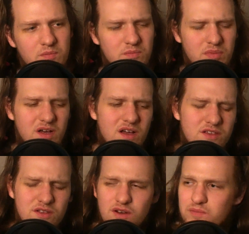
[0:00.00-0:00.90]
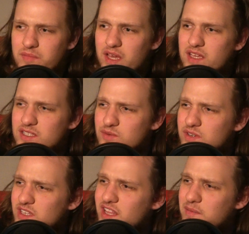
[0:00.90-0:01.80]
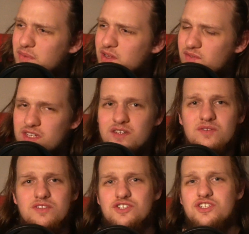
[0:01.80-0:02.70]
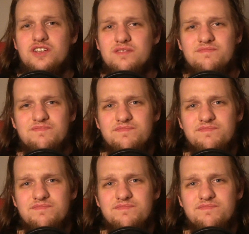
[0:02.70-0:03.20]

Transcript: But you know, is it really that big of a deal to shit?